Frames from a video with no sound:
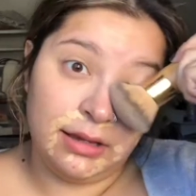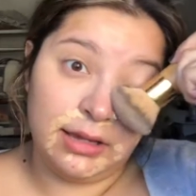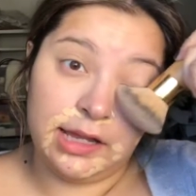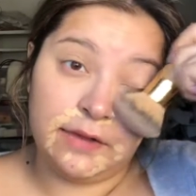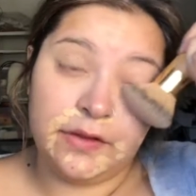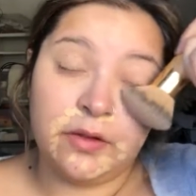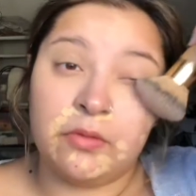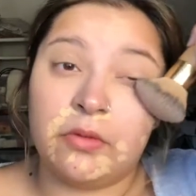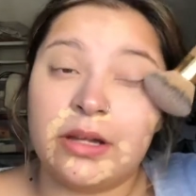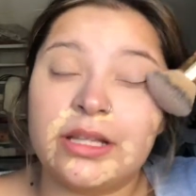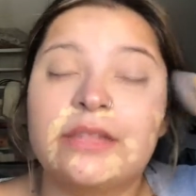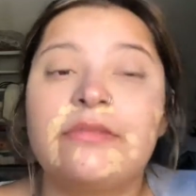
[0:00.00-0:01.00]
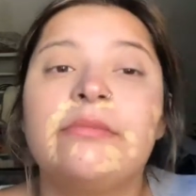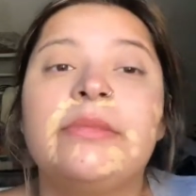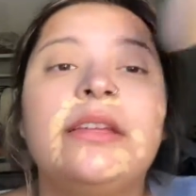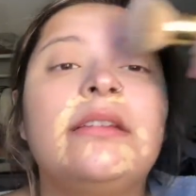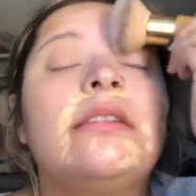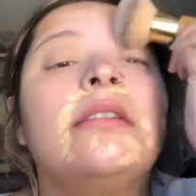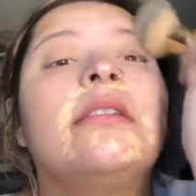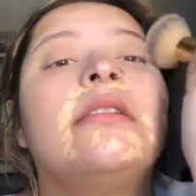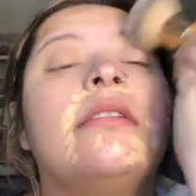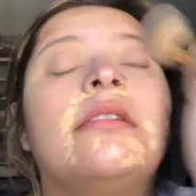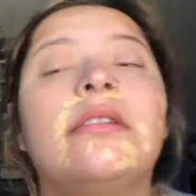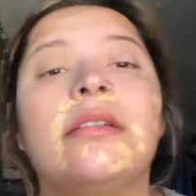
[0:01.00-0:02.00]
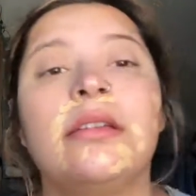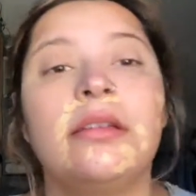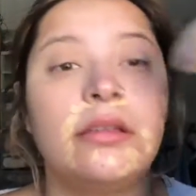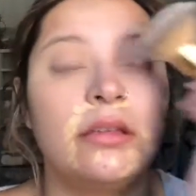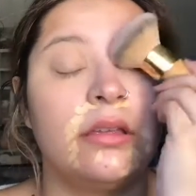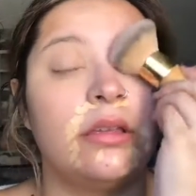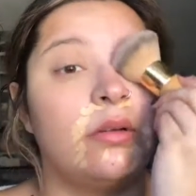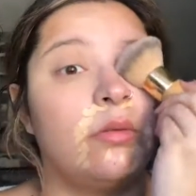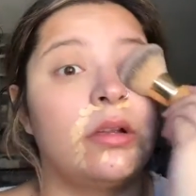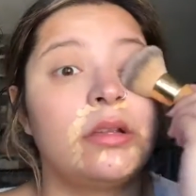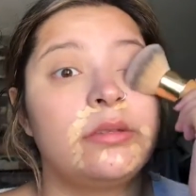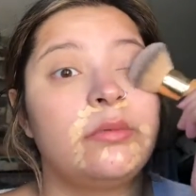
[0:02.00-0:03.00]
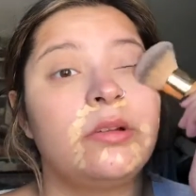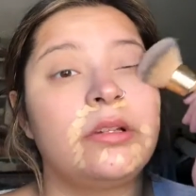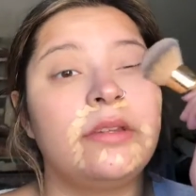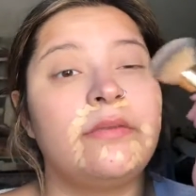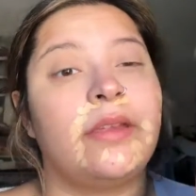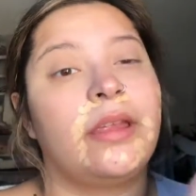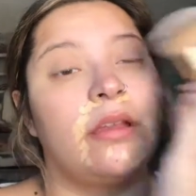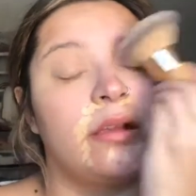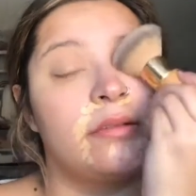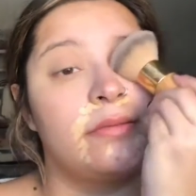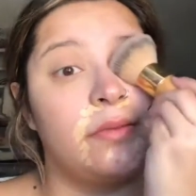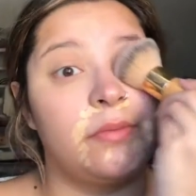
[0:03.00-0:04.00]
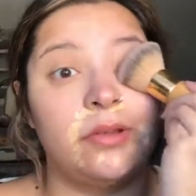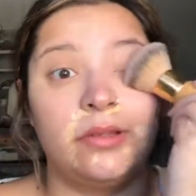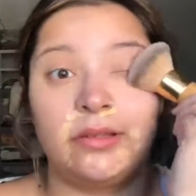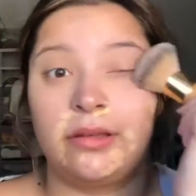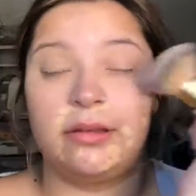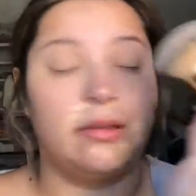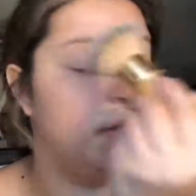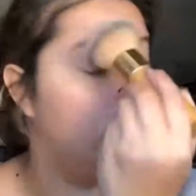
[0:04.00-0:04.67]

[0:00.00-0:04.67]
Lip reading: if it works for me, it works. It worked in Vegas, so we're just gonna